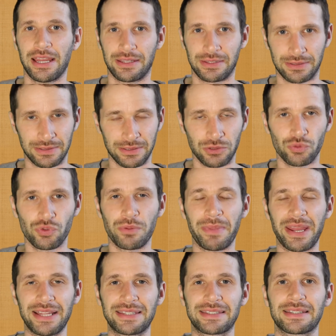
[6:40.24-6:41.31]
It still
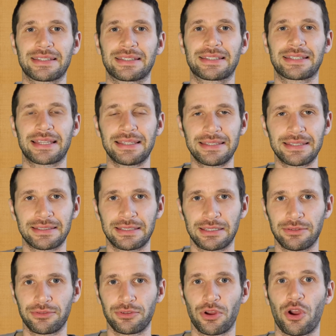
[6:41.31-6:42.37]
remains
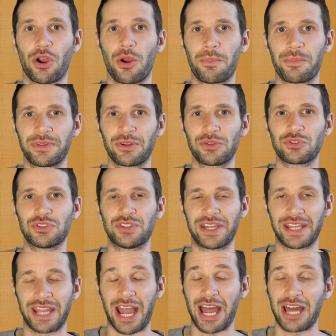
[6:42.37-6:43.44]
sensitive up till
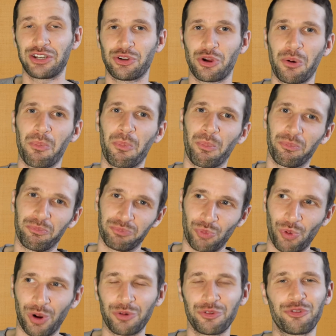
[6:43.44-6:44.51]
today, and a
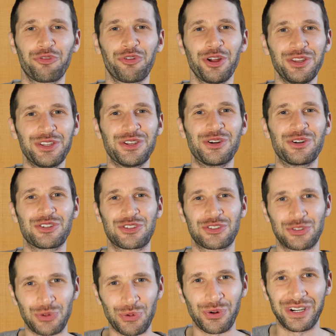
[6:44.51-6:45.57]
funnier
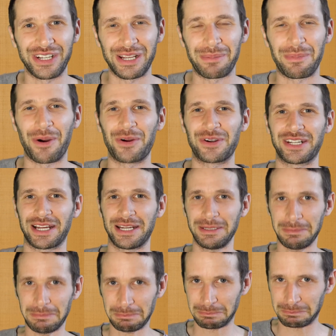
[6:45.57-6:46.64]
story about
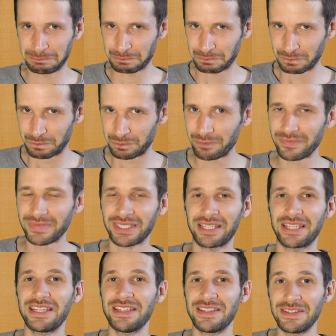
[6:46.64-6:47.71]
that
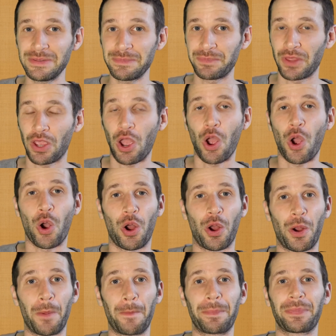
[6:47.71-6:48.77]
is
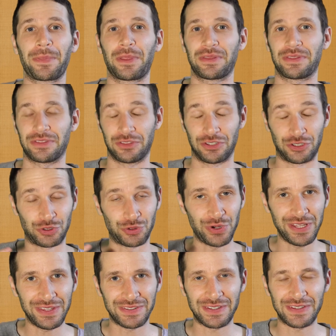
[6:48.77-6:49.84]
the
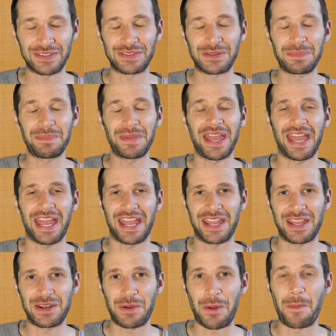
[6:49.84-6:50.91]
train system
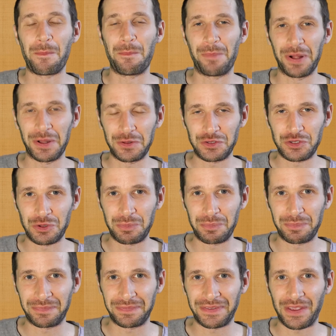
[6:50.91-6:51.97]
in
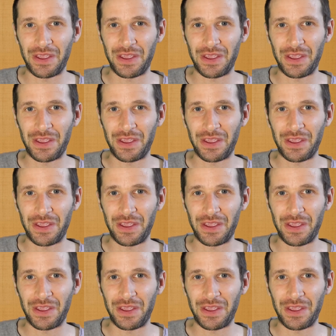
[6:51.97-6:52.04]
Belgium.